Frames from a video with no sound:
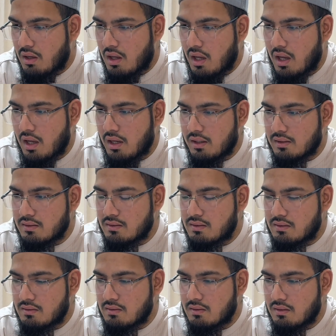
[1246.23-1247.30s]
And
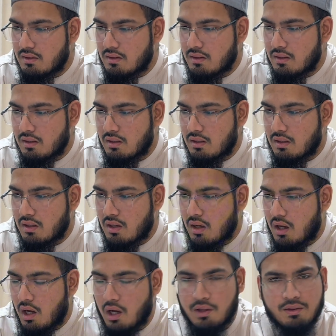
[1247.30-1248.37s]

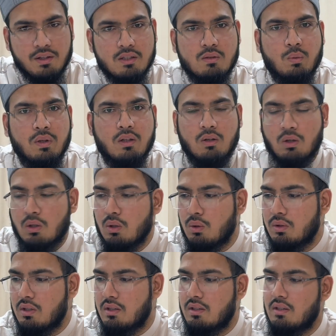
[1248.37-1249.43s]
on this we
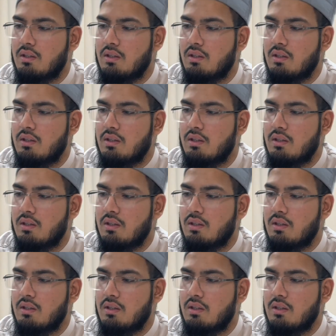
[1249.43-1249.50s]
conclude